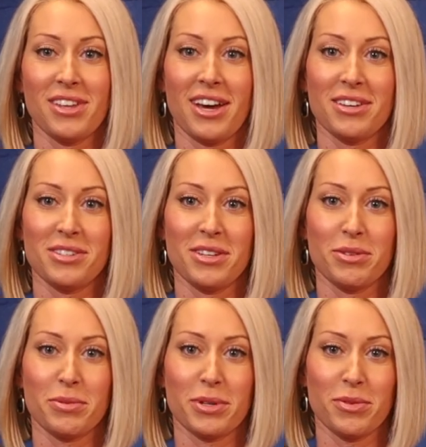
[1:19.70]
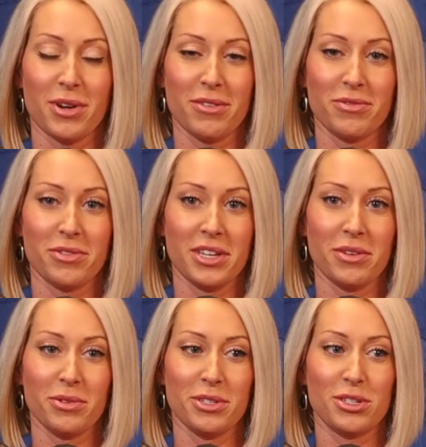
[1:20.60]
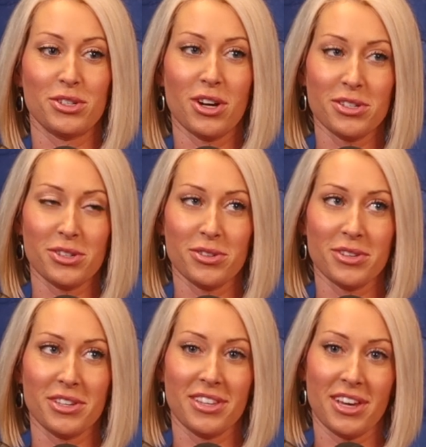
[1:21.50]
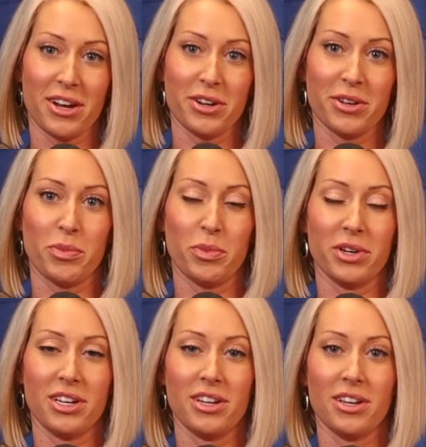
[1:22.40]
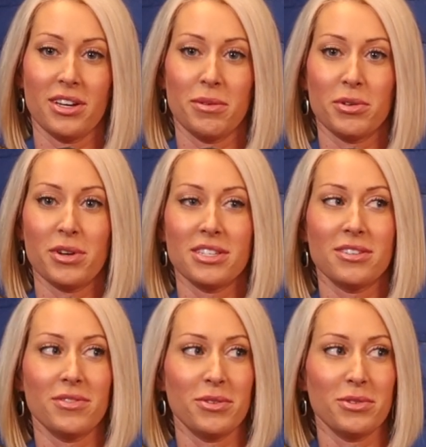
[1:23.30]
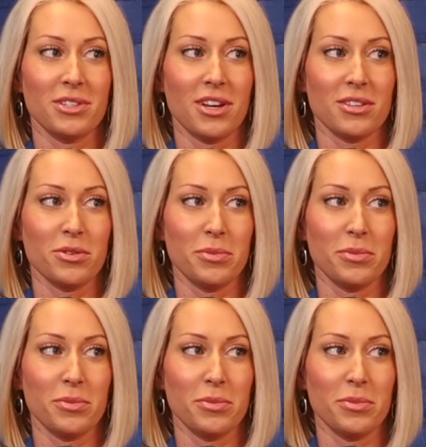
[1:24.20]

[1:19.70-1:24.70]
of the house today was pretty rough. It was structurally there, but the rest of it was not so